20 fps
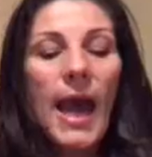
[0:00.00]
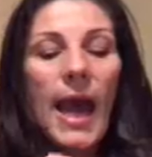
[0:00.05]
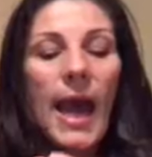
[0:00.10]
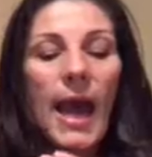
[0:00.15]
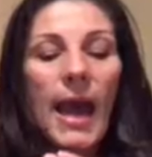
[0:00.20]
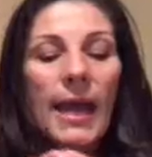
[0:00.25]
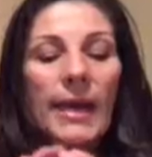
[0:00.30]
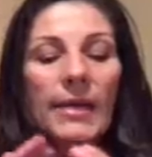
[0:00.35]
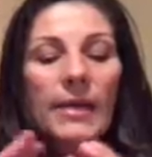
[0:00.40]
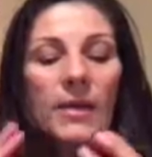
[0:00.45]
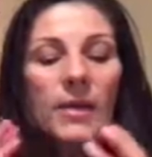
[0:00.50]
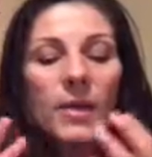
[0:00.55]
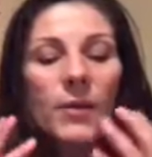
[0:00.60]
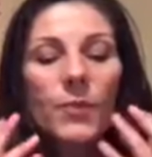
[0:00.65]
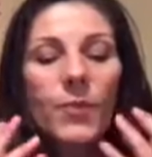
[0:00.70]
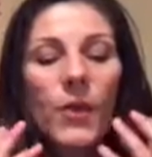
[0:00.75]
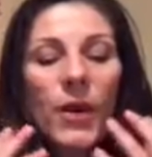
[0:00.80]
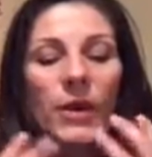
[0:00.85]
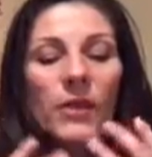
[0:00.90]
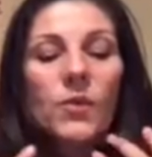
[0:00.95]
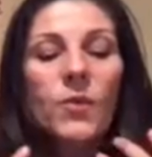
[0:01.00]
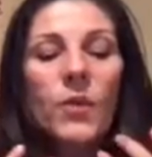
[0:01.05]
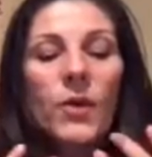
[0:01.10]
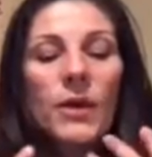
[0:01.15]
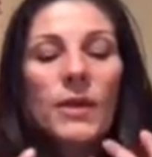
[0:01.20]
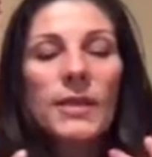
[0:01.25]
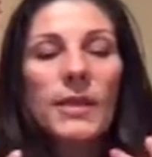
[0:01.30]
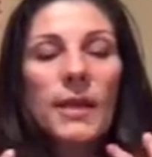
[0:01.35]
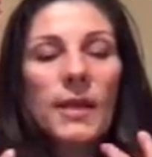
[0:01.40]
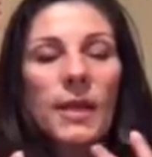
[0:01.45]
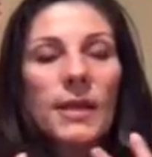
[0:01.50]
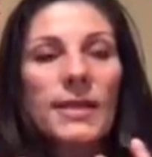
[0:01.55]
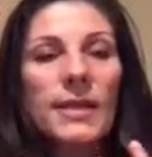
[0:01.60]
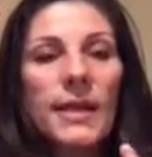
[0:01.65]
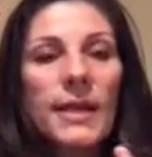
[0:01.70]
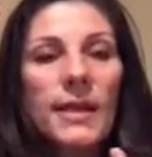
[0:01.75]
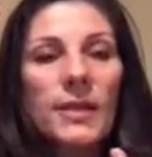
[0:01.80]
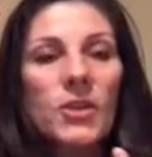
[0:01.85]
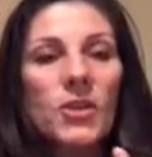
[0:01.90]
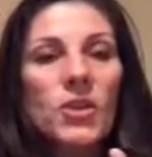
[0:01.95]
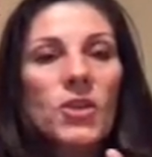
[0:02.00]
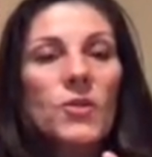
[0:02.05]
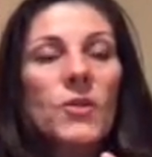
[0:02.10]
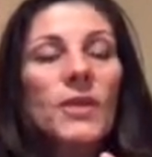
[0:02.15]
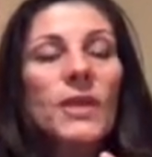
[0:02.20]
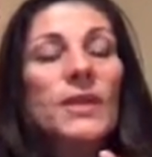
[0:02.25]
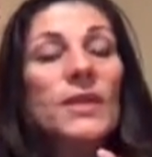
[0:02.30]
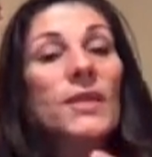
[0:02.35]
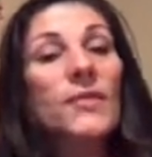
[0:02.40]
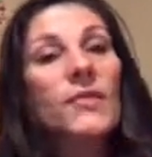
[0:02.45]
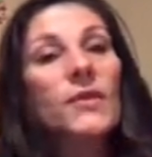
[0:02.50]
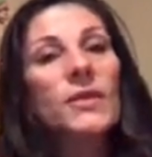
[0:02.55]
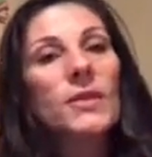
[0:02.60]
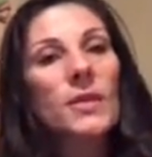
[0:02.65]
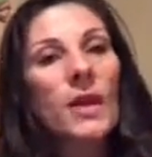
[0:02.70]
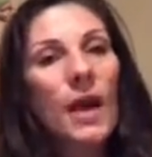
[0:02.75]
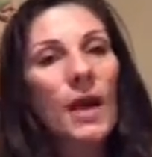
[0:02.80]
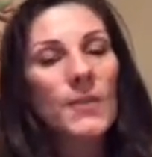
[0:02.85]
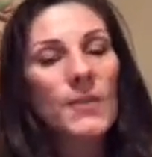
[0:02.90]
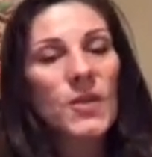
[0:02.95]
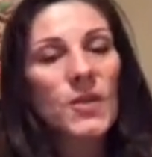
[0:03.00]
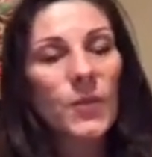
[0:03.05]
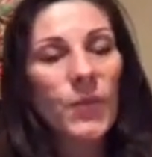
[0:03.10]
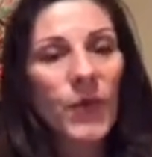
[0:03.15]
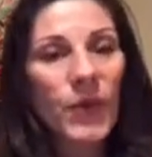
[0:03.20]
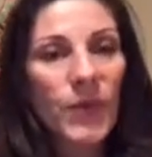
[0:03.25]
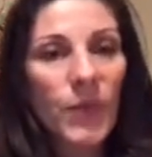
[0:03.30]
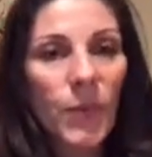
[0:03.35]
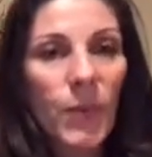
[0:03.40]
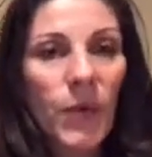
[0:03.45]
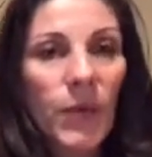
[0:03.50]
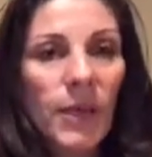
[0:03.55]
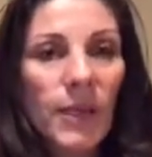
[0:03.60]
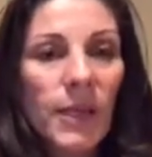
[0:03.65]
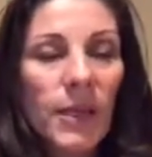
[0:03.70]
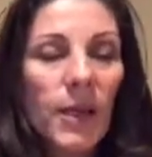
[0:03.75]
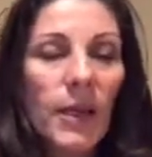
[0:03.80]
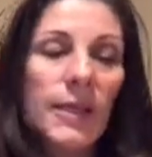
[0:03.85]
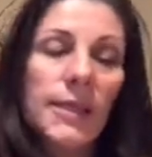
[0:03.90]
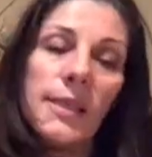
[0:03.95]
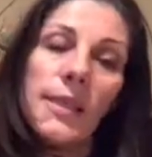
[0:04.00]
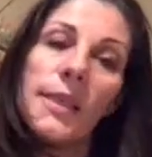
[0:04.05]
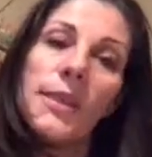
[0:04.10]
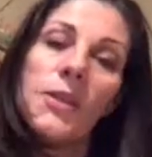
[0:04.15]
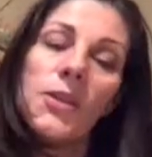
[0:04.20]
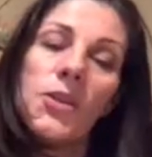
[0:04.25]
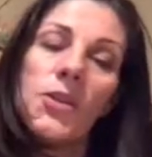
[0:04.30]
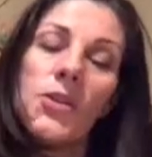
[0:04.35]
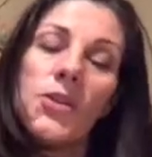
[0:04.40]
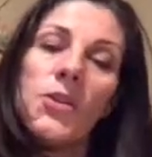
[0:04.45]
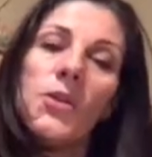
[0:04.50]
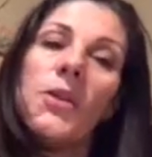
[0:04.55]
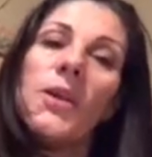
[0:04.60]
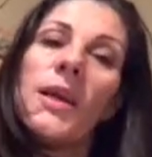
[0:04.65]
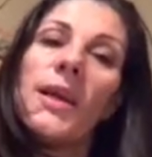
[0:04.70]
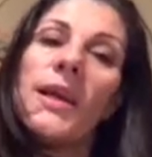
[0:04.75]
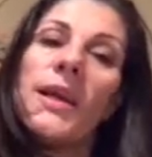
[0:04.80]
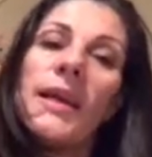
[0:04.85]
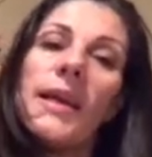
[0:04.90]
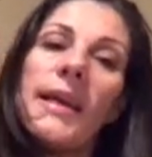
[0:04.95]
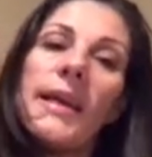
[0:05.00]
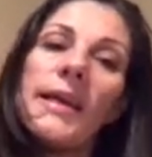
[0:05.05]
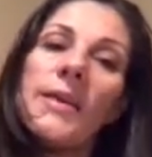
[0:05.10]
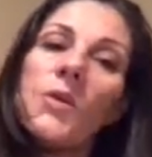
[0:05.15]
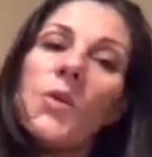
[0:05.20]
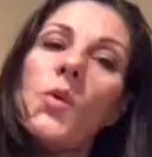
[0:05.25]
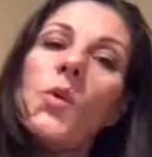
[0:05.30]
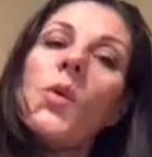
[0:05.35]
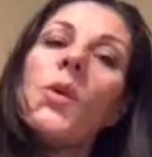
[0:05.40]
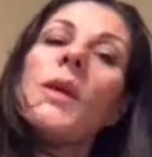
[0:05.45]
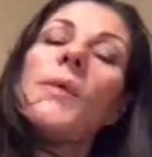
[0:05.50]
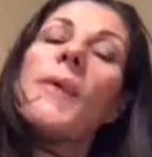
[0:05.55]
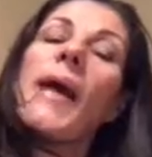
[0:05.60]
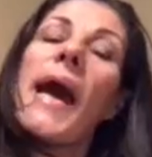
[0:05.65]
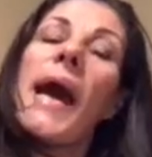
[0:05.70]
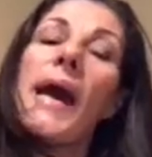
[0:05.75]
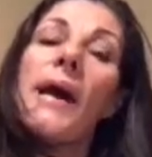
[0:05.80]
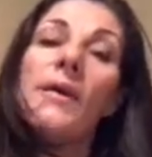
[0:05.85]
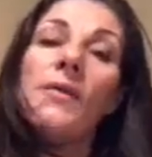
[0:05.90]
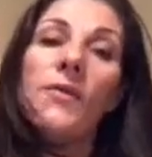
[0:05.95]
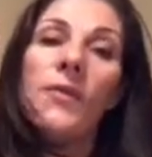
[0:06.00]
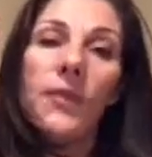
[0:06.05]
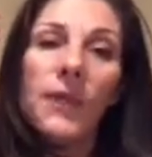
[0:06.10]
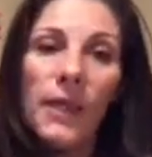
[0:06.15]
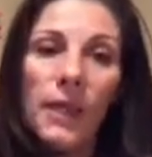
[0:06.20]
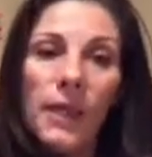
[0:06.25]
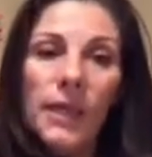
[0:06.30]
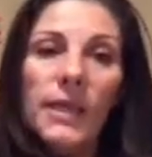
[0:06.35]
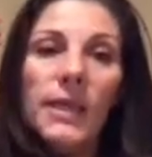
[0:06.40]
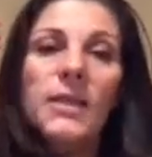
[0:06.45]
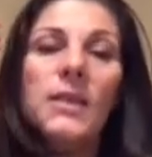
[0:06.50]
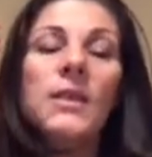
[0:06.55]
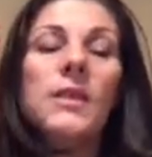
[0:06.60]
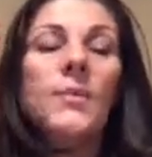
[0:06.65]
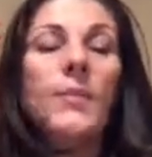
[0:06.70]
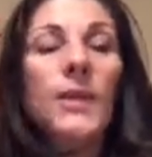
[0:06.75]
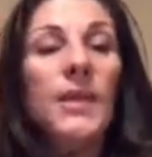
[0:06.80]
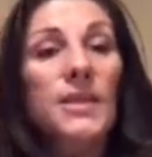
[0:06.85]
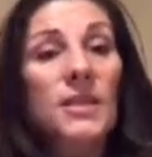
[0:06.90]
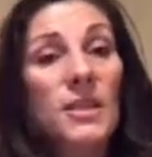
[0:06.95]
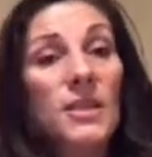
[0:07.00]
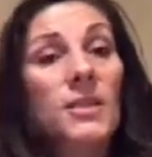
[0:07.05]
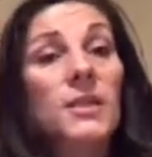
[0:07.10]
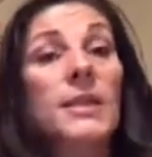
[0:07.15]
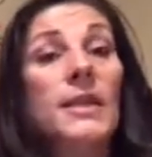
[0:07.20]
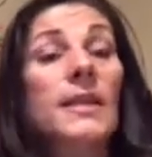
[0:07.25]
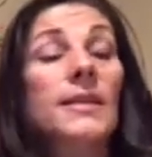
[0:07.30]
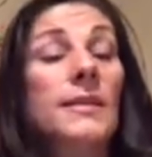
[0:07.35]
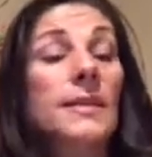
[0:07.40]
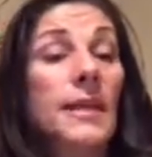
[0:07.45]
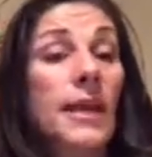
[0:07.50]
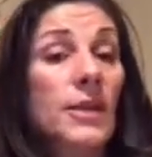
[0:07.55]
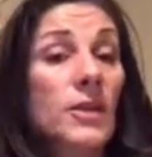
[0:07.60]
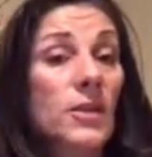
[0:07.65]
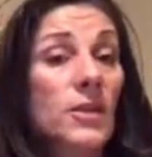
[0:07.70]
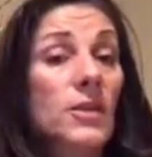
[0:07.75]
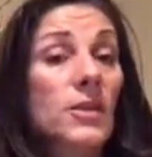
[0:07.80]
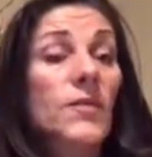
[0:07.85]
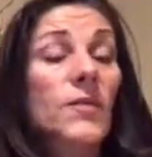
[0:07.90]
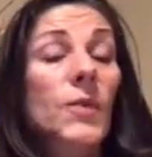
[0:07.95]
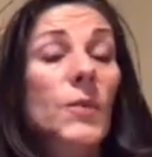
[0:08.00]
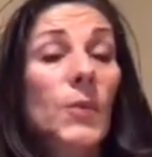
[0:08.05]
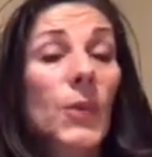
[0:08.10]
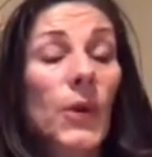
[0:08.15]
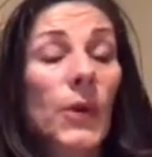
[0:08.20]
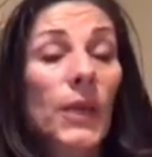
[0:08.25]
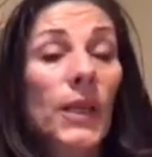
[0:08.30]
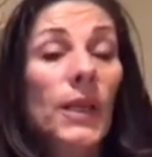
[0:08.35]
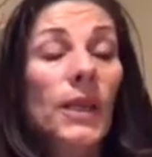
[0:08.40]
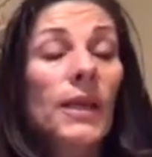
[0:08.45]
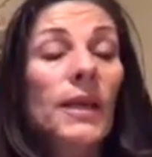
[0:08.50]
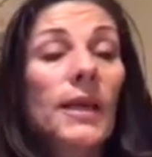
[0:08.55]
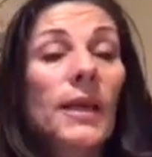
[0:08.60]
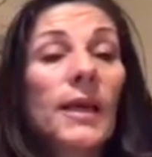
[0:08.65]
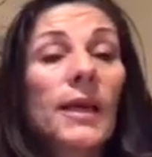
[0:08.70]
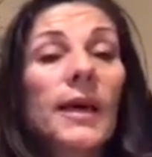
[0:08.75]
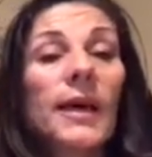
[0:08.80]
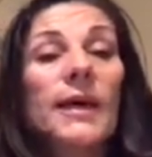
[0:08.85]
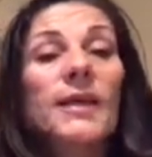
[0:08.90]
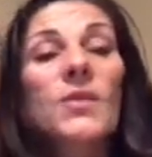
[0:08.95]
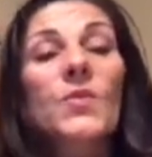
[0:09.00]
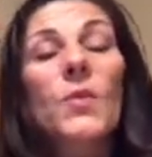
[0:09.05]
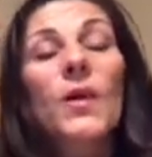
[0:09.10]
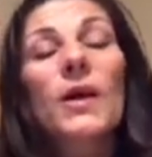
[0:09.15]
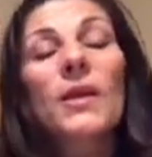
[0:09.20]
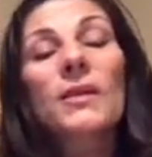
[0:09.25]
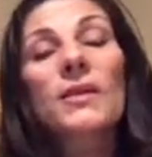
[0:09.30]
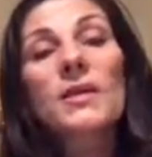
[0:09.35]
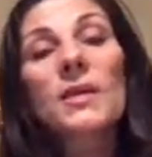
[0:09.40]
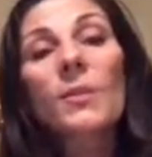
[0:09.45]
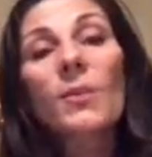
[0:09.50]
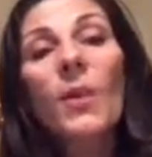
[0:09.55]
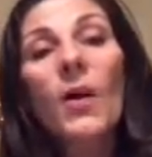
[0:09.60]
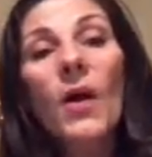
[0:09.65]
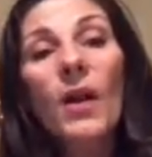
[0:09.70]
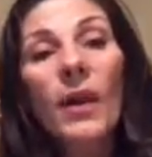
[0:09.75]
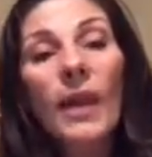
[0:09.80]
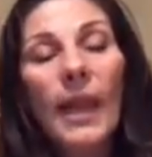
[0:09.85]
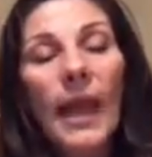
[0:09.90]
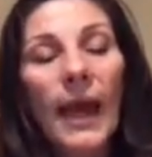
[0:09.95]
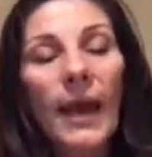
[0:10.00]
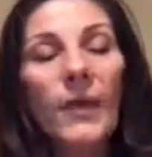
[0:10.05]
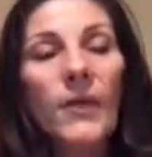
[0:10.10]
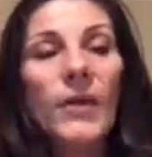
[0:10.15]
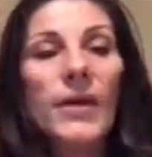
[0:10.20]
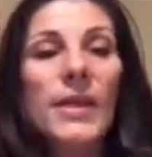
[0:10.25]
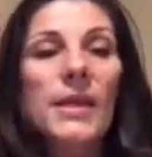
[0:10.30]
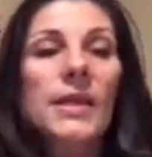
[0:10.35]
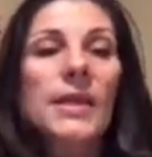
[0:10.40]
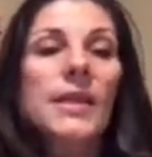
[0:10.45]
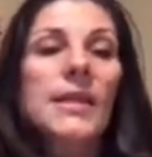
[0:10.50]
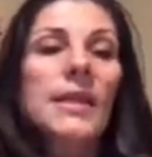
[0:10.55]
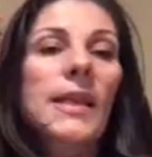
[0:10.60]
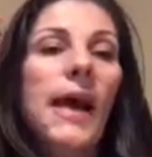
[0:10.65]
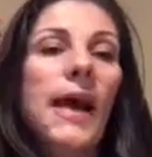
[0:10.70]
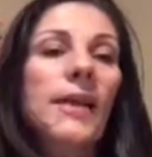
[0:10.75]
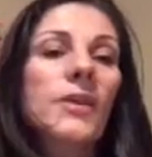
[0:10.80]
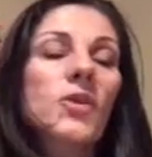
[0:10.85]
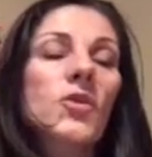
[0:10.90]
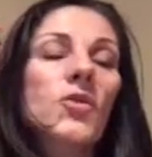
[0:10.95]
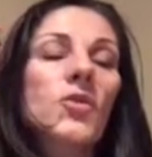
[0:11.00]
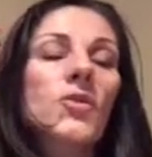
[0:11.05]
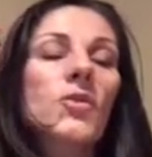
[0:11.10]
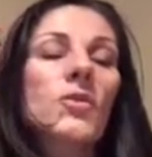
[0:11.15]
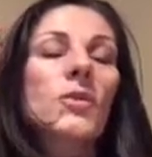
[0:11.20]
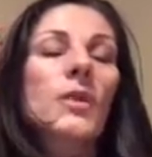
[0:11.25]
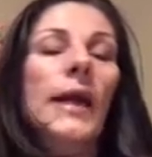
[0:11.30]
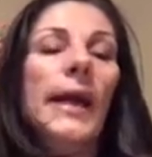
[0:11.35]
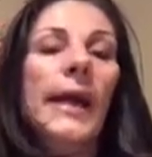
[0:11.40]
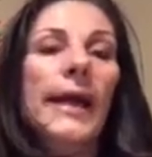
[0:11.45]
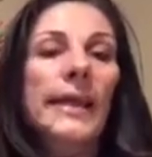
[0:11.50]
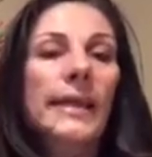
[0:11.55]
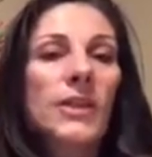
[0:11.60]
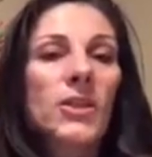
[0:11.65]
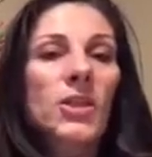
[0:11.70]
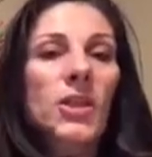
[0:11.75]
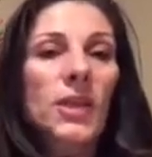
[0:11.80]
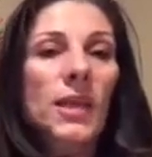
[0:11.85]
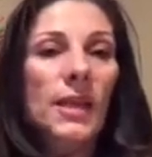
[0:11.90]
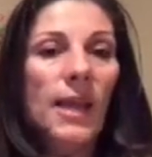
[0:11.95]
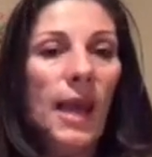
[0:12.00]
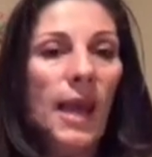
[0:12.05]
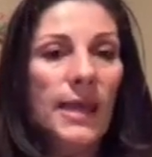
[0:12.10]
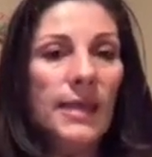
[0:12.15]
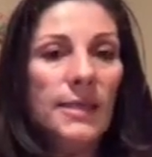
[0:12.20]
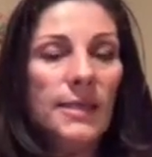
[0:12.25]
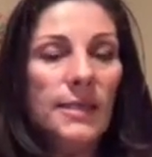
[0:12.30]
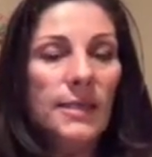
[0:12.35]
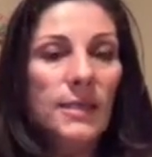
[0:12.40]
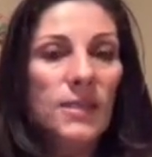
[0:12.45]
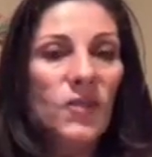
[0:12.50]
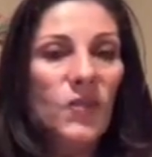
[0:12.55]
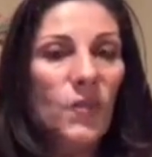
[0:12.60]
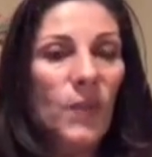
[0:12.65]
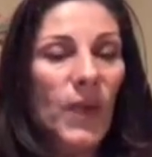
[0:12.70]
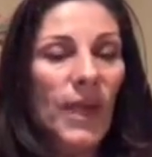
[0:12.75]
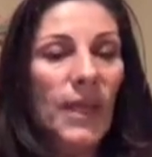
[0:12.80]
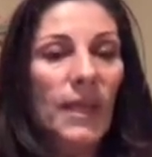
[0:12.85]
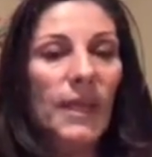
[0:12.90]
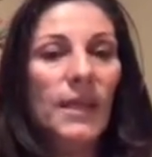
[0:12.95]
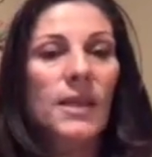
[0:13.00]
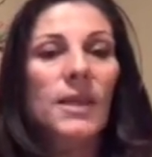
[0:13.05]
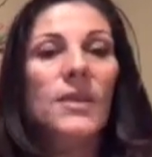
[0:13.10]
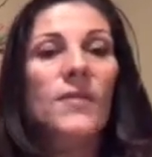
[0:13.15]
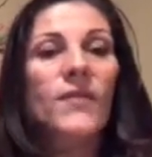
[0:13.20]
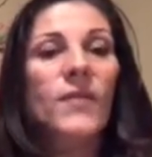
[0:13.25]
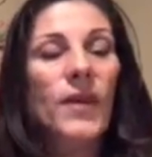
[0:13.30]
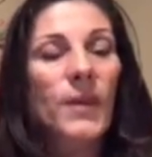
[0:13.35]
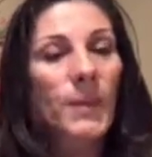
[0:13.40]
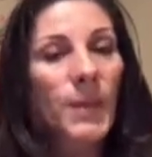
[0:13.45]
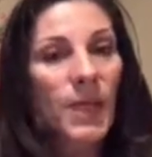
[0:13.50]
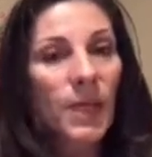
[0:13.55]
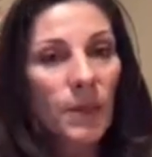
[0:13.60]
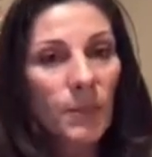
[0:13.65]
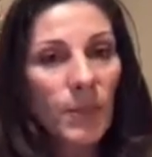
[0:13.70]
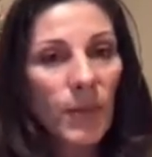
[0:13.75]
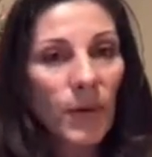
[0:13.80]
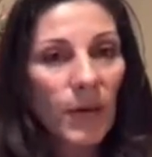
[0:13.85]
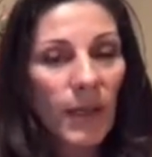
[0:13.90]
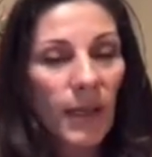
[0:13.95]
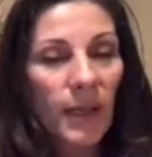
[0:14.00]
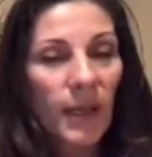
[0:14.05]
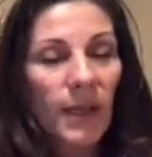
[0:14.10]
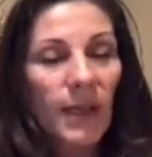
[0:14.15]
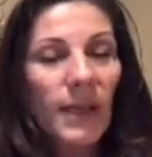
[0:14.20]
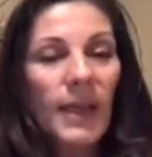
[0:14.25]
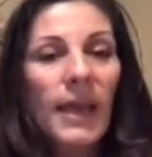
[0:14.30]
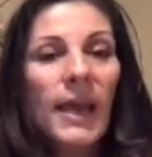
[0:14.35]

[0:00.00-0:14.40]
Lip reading: And the breath work that I teach you and the different types of breath work that I teach you is all about feeling into the pleasure sensations of the body, as well as the polarity, the natural energy and essence of being in your feminine body,